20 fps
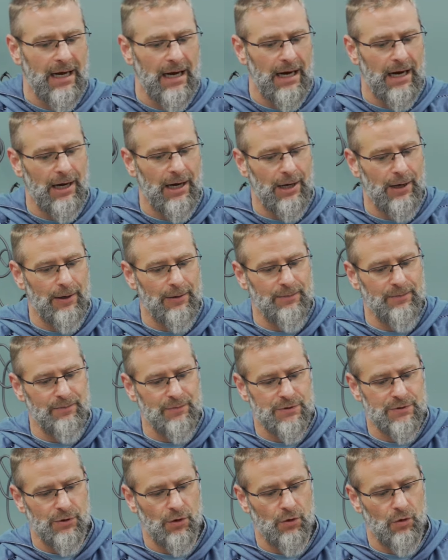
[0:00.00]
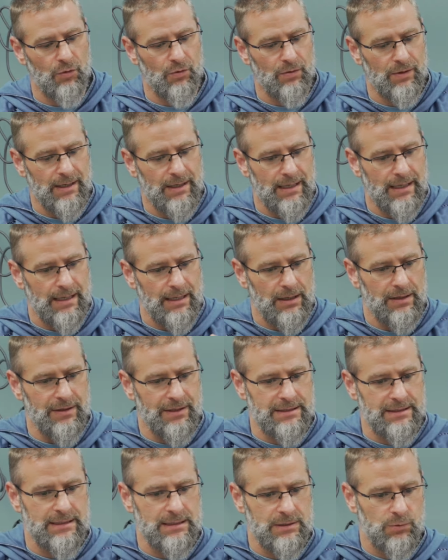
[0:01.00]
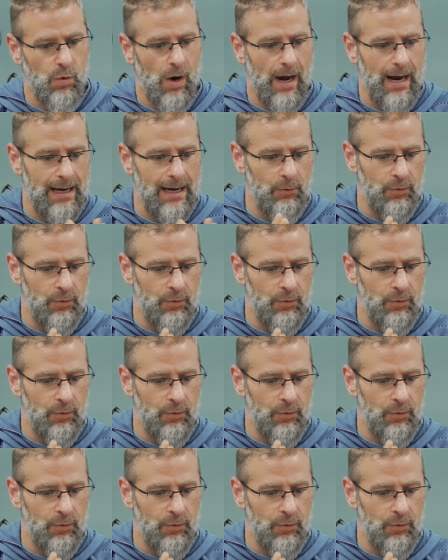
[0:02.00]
So this is why